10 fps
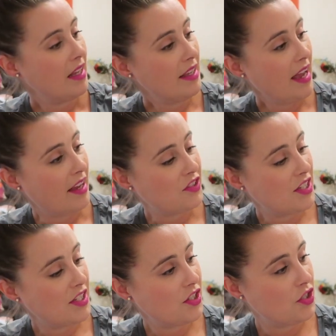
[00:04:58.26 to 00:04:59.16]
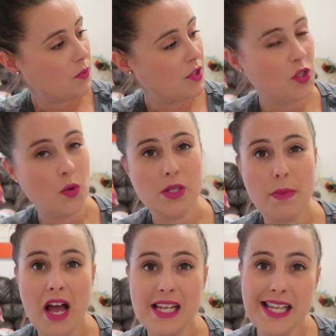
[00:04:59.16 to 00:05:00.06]
yeah, this she, she, talks
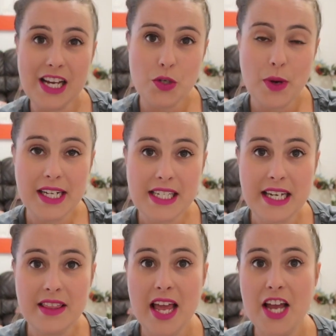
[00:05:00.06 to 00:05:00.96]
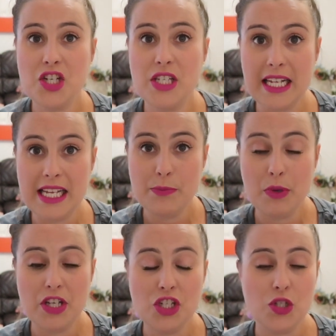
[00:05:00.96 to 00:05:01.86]
about her sexuality in there. She's a
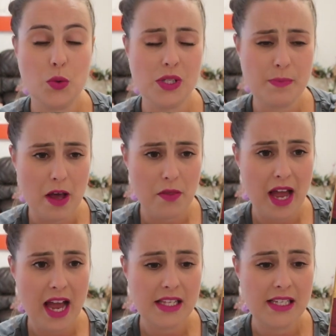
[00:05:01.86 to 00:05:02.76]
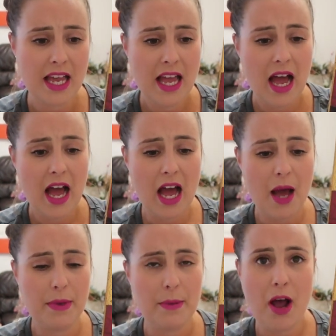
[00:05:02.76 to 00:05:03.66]
lesbian. She talks about that
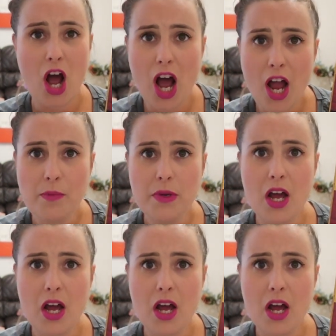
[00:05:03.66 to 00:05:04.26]
um, and about her home